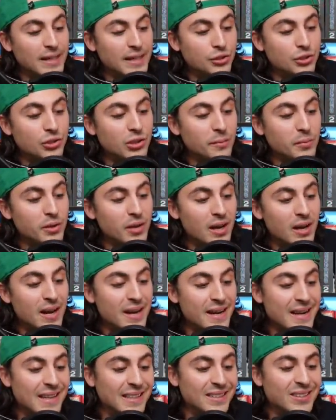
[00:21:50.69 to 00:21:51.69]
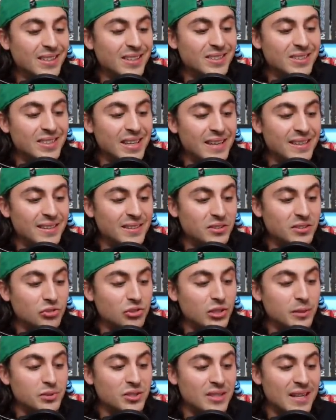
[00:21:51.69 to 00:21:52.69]
issue number 9, and it does say in the
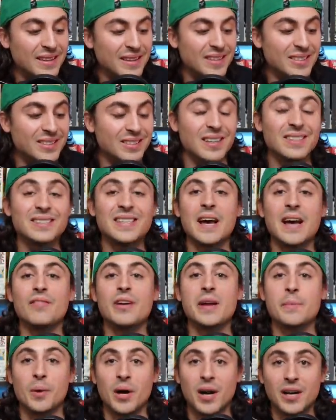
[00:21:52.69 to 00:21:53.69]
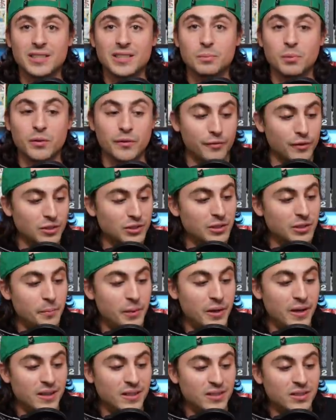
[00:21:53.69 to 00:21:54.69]
description that this does have a possible first
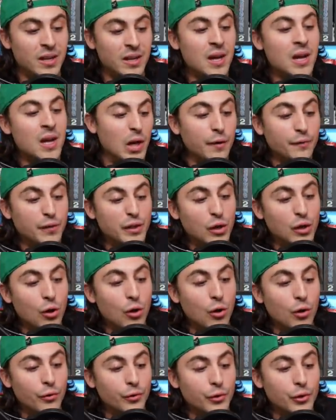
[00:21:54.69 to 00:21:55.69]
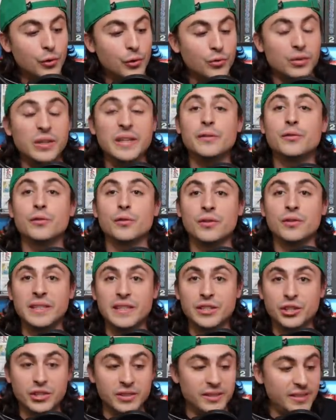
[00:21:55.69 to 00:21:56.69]
appearance of the all-new Lethal
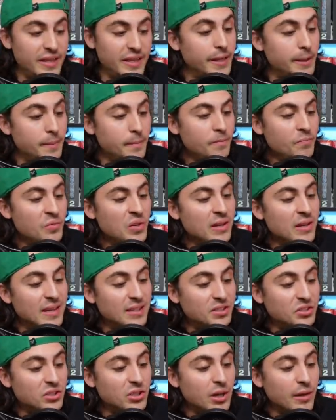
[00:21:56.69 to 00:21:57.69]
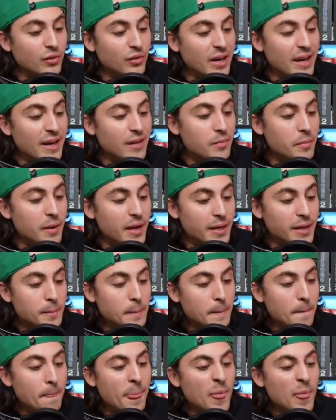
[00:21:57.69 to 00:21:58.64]
Legion team. This is cover A, the main.